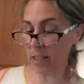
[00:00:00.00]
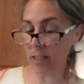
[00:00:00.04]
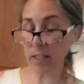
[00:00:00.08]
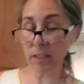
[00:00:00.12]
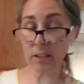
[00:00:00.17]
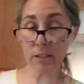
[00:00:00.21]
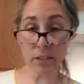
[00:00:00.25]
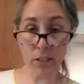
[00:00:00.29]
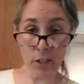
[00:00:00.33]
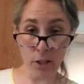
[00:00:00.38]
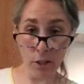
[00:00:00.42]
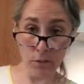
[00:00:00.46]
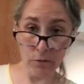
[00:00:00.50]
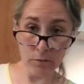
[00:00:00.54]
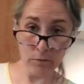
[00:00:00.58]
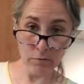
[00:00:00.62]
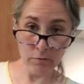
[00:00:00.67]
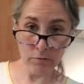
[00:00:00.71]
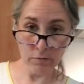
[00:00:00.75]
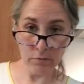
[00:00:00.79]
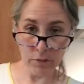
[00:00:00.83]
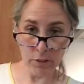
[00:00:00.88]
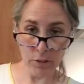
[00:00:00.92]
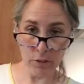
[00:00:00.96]
silicone,
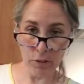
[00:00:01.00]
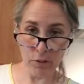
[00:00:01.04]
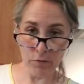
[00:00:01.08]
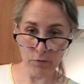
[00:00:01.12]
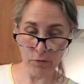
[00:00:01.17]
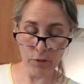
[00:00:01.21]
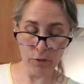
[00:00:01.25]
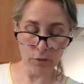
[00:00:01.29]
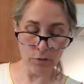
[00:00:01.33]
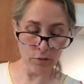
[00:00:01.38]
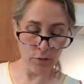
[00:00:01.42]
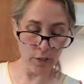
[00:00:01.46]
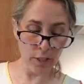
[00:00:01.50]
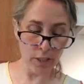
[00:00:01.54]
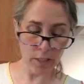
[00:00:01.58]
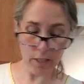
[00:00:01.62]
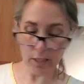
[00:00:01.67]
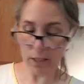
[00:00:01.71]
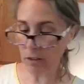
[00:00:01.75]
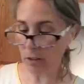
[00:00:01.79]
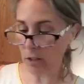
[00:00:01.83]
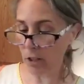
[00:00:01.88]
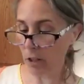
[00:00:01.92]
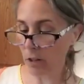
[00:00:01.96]
so it's food grade
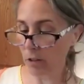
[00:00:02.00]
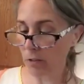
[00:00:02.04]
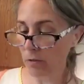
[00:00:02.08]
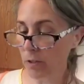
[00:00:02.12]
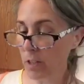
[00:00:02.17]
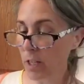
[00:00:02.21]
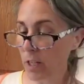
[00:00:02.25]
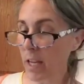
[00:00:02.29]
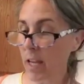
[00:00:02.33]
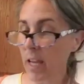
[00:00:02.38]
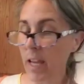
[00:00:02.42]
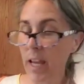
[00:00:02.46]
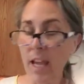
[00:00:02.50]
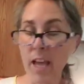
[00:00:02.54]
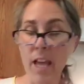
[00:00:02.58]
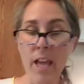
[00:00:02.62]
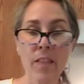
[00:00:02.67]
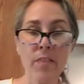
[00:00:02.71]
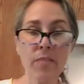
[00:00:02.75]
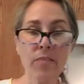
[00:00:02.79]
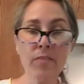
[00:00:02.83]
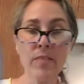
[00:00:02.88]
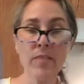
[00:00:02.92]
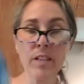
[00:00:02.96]
silicone.
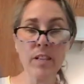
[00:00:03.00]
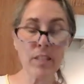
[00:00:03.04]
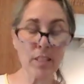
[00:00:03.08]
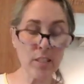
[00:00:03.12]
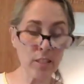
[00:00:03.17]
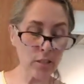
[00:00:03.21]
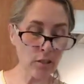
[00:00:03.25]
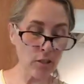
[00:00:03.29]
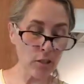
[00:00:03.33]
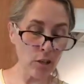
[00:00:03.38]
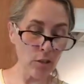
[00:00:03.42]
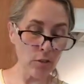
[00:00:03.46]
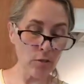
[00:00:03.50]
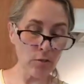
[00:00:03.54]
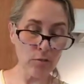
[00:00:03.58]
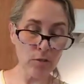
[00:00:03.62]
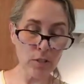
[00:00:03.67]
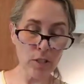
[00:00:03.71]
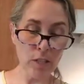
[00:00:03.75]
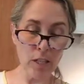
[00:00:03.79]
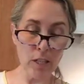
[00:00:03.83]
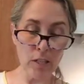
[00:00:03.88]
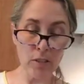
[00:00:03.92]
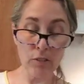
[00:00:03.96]
This
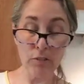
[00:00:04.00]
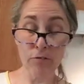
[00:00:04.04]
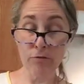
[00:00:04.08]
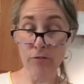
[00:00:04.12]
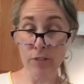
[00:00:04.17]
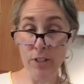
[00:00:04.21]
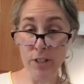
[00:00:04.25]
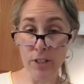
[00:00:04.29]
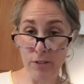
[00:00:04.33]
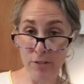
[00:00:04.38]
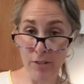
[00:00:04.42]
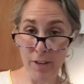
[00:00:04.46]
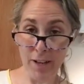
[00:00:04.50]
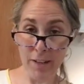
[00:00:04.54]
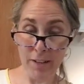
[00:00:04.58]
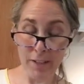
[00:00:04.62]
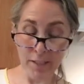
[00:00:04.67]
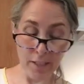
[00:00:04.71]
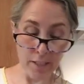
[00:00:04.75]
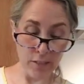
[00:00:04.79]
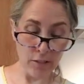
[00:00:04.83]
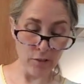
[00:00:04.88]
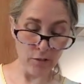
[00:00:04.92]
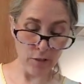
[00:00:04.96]
goes in the freezer and
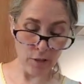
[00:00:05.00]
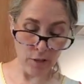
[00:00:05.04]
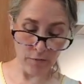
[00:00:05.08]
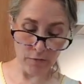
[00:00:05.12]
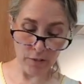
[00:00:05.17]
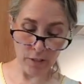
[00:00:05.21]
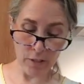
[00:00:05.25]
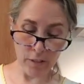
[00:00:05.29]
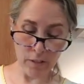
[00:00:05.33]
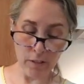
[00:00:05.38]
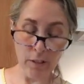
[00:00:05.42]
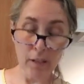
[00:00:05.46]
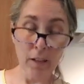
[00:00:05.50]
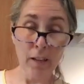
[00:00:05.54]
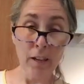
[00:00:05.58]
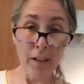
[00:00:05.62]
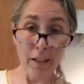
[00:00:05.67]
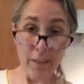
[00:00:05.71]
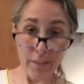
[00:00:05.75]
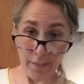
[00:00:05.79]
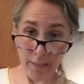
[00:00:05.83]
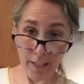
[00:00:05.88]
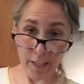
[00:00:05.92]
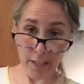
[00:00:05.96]
in your oven.
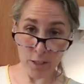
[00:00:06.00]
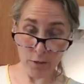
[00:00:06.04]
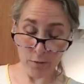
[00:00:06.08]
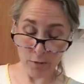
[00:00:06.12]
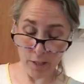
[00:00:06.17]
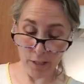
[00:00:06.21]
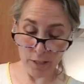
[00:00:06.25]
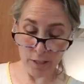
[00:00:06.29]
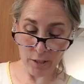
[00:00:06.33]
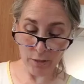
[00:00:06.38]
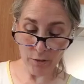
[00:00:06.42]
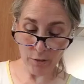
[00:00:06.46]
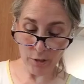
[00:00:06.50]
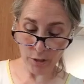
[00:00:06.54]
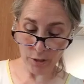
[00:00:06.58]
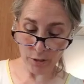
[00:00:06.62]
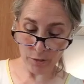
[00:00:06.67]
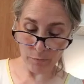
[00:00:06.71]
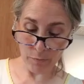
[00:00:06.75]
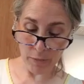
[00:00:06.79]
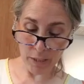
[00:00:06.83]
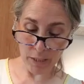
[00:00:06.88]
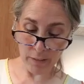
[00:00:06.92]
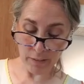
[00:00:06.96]
That's right, you
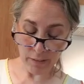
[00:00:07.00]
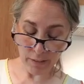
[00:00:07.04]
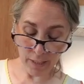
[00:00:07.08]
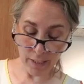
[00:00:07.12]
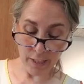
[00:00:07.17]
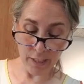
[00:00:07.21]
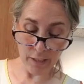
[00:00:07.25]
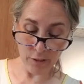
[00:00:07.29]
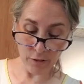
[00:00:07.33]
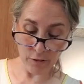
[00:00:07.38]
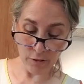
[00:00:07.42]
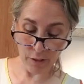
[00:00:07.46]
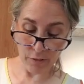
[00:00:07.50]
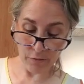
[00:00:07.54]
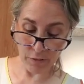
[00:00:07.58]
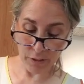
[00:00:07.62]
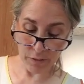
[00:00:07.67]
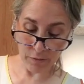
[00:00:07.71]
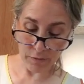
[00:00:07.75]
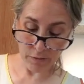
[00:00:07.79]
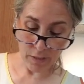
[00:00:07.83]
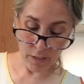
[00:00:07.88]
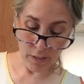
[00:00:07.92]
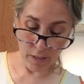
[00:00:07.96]
heard me, in your
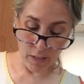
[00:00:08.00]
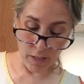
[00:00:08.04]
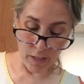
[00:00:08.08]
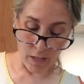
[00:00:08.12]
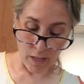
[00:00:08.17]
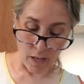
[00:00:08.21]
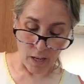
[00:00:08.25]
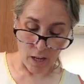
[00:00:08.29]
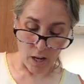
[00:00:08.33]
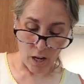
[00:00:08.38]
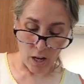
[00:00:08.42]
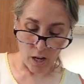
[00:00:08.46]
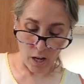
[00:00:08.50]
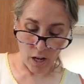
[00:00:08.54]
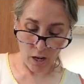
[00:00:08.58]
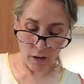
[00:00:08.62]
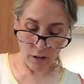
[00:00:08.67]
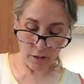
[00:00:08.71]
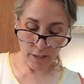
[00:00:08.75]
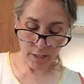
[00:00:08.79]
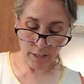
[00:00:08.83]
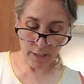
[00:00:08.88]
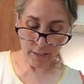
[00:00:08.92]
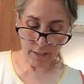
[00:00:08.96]
oven.
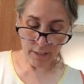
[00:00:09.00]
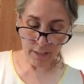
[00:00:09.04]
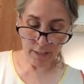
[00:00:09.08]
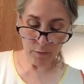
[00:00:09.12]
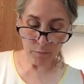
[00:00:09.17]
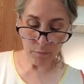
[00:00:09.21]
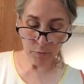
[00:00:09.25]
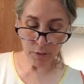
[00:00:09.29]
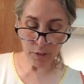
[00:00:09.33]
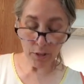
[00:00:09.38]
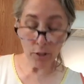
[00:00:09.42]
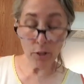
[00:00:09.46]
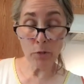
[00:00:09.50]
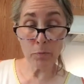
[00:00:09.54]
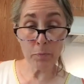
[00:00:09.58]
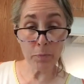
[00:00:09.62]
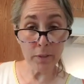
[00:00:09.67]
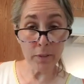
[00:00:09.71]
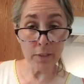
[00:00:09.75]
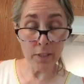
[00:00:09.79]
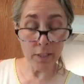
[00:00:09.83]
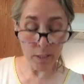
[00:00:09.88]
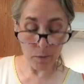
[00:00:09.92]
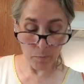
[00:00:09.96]
All right, simply
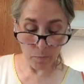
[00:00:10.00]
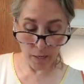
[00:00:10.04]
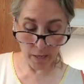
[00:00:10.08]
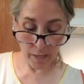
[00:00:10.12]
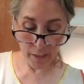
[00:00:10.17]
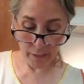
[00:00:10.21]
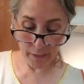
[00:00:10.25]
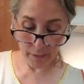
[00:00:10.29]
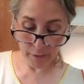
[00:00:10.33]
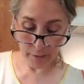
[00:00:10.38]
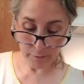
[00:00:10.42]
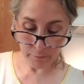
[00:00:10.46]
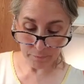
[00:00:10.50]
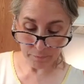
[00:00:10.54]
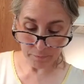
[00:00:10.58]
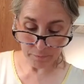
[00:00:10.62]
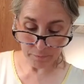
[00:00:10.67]
open this bag